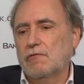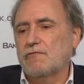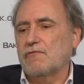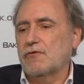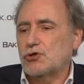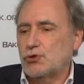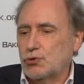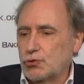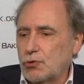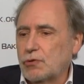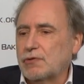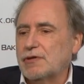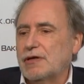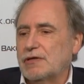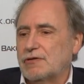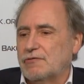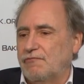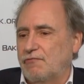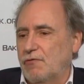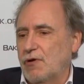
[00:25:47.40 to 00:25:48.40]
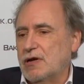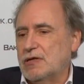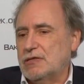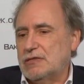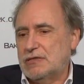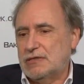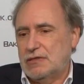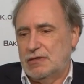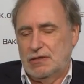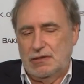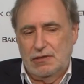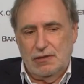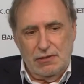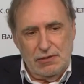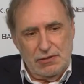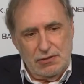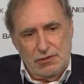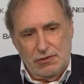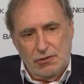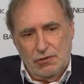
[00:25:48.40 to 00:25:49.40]
course you know that France
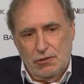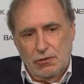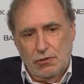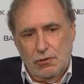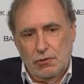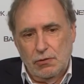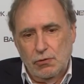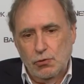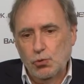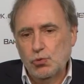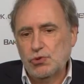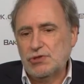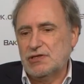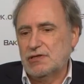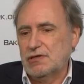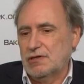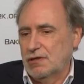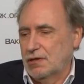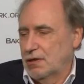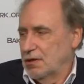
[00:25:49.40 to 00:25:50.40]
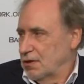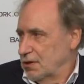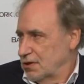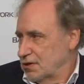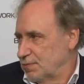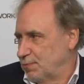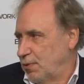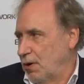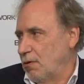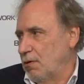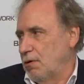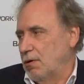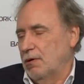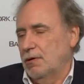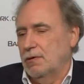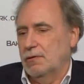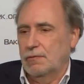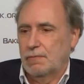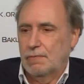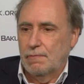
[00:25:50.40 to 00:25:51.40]
is losing its power,
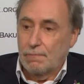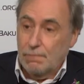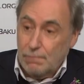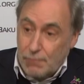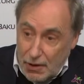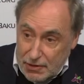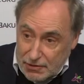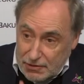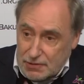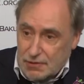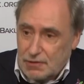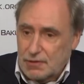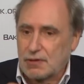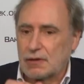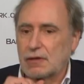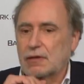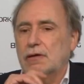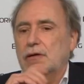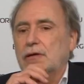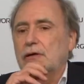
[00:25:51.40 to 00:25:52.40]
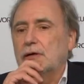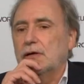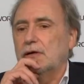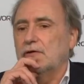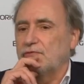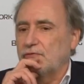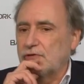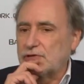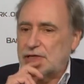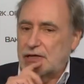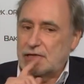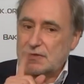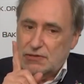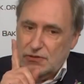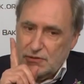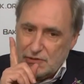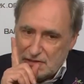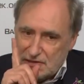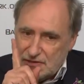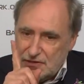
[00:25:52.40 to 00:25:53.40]
but France has
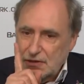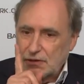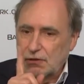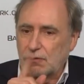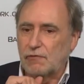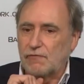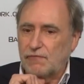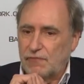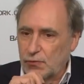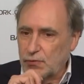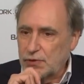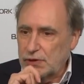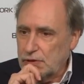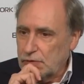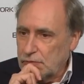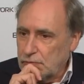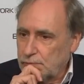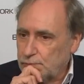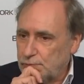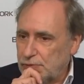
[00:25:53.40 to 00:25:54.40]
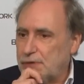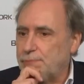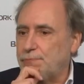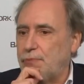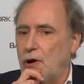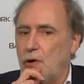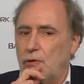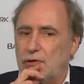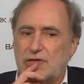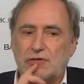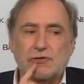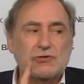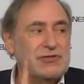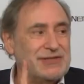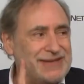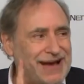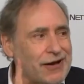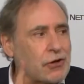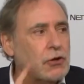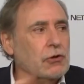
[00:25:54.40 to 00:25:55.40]
still a very big power. It's a
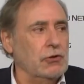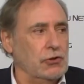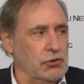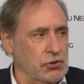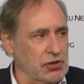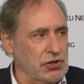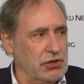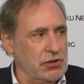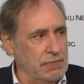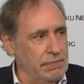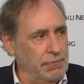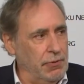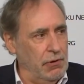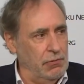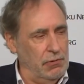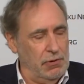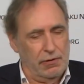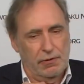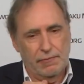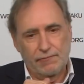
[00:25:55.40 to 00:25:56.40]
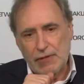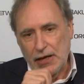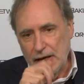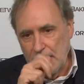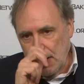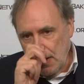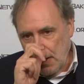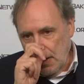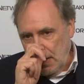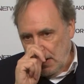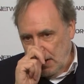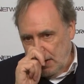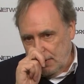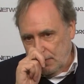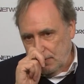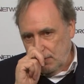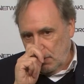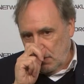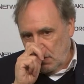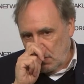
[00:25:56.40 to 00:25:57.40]
psychological power,
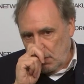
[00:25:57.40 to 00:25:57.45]
and